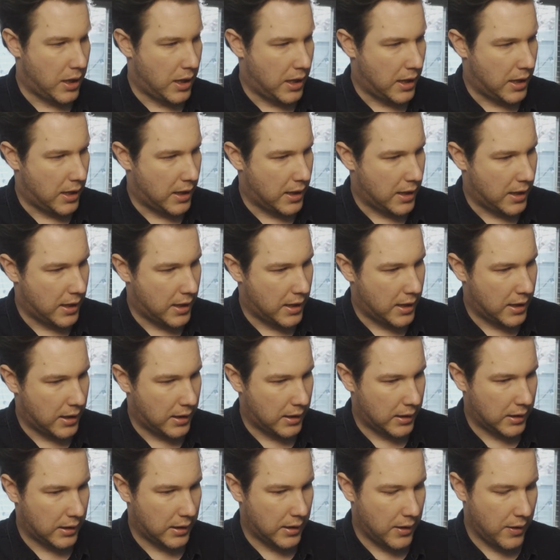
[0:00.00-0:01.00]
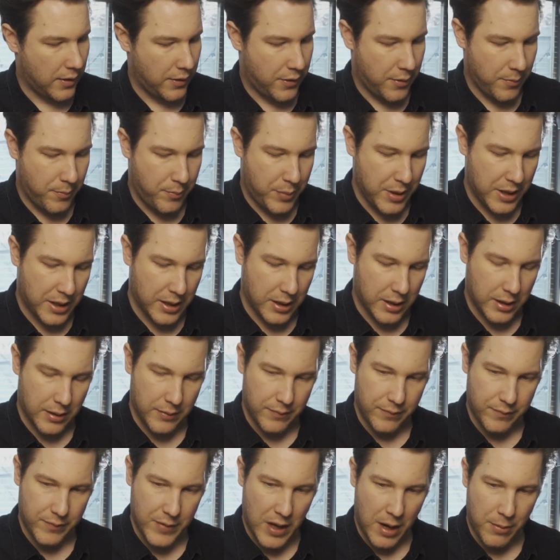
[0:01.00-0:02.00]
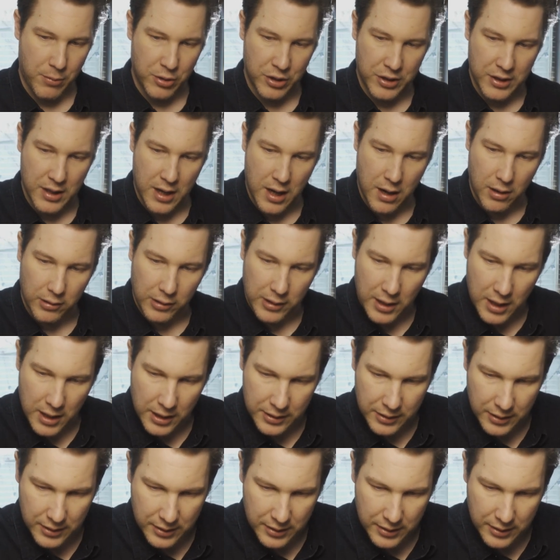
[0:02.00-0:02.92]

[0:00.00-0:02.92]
the bigger, I'm going to start larger